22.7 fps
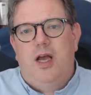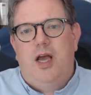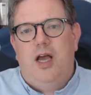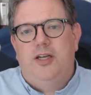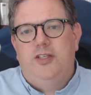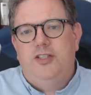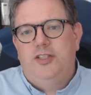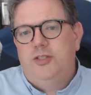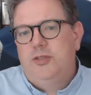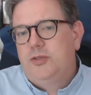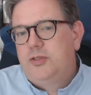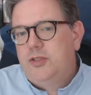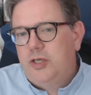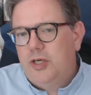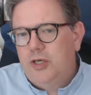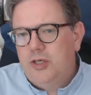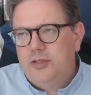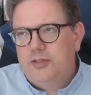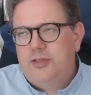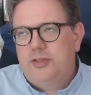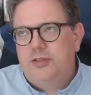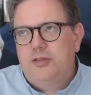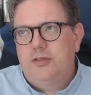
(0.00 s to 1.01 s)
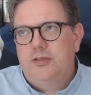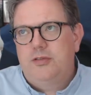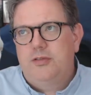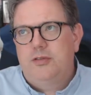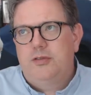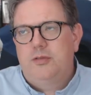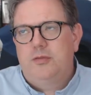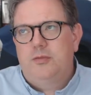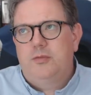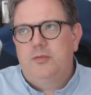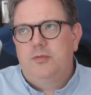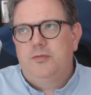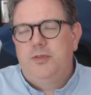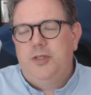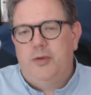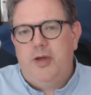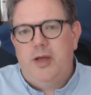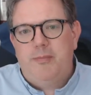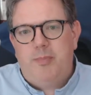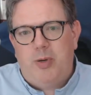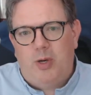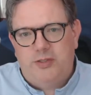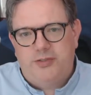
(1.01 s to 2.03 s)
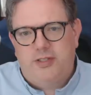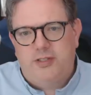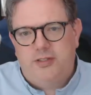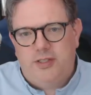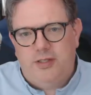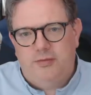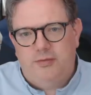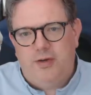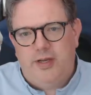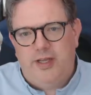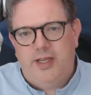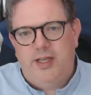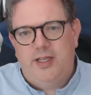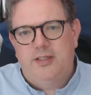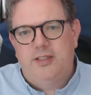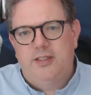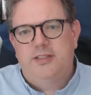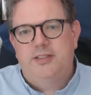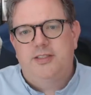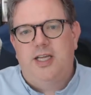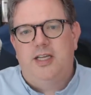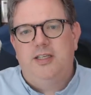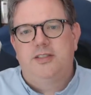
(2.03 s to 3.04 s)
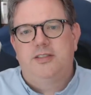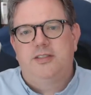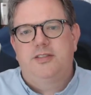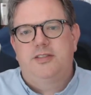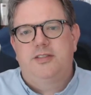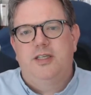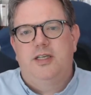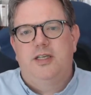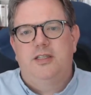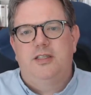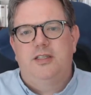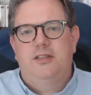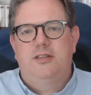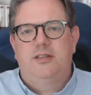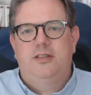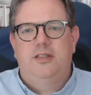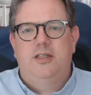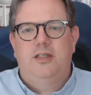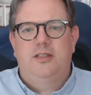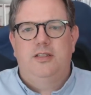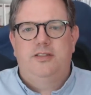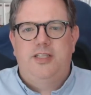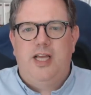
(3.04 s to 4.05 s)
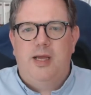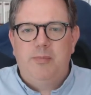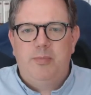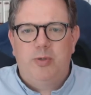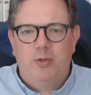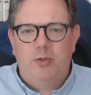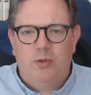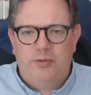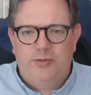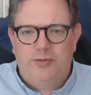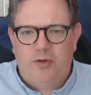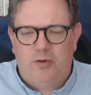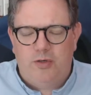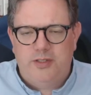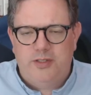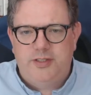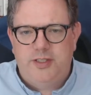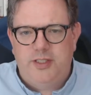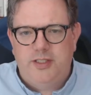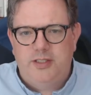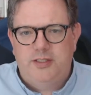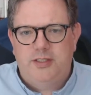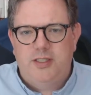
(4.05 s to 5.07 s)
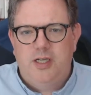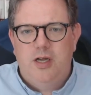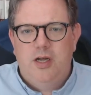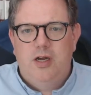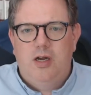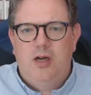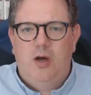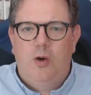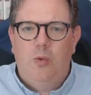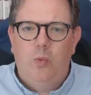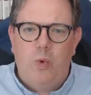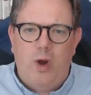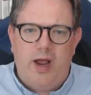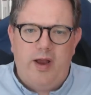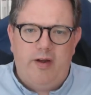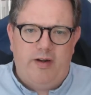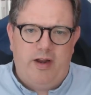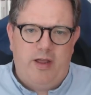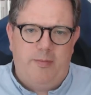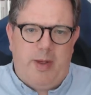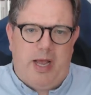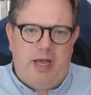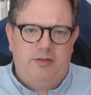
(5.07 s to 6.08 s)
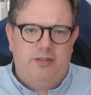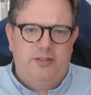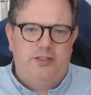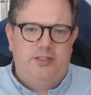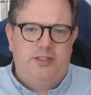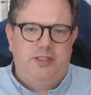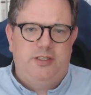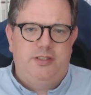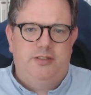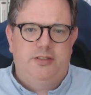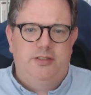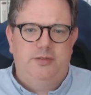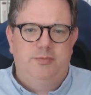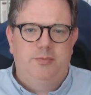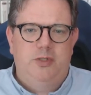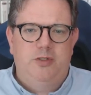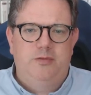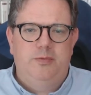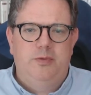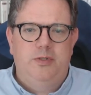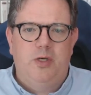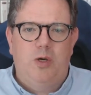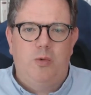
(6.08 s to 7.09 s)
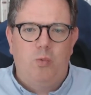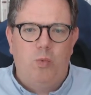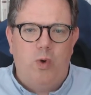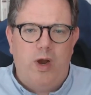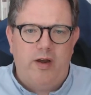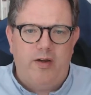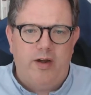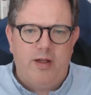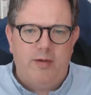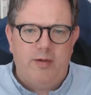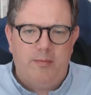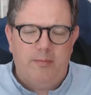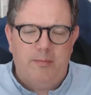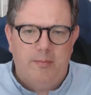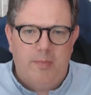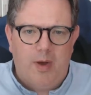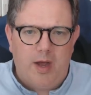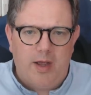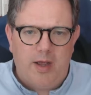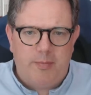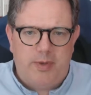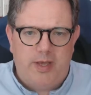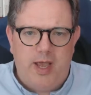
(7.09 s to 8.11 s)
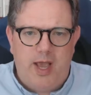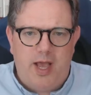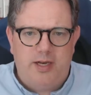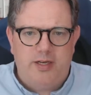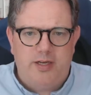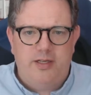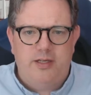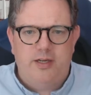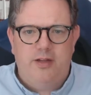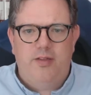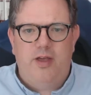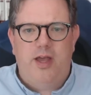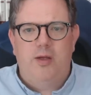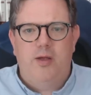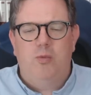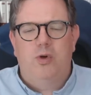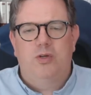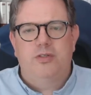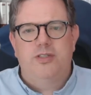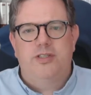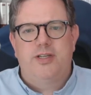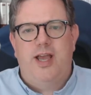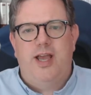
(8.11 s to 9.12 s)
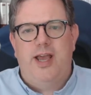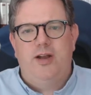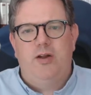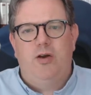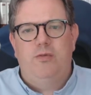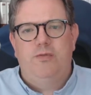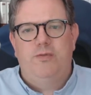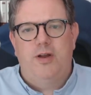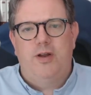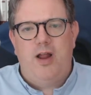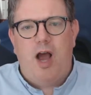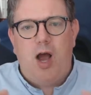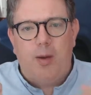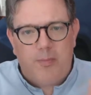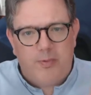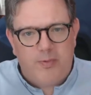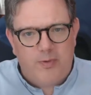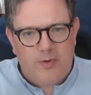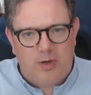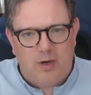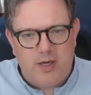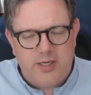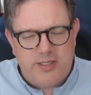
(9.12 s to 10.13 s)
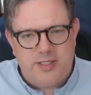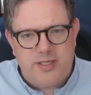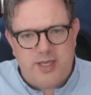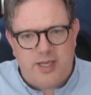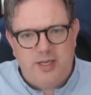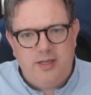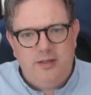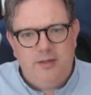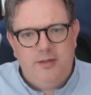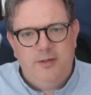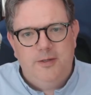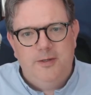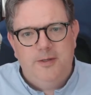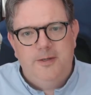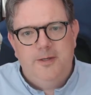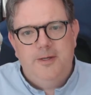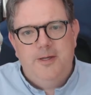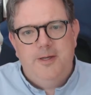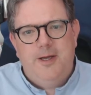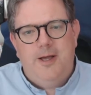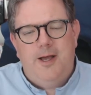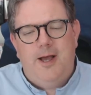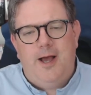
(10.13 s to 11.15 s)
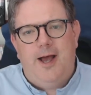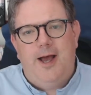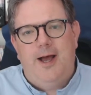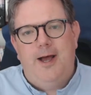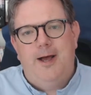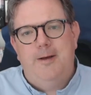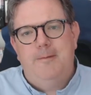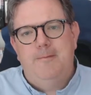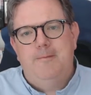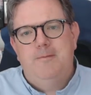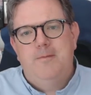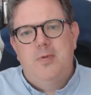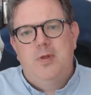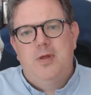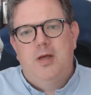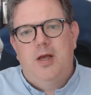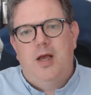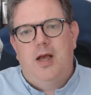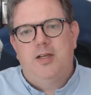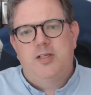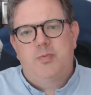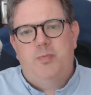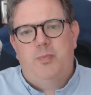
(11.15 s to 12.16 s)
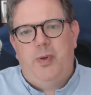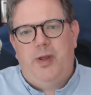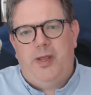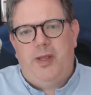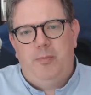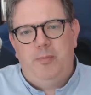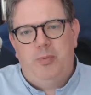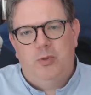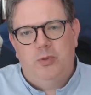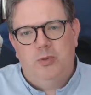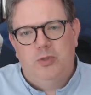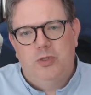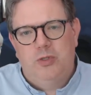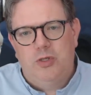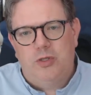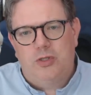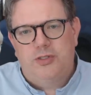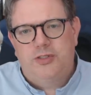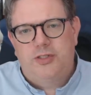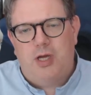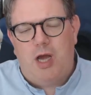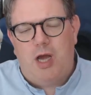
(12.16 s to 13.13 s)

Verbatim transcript: and you could view it positively in the sense that the temple authorities are wary about the Jesus movement and where it might be headed, and they want to head off an uprising um, as people look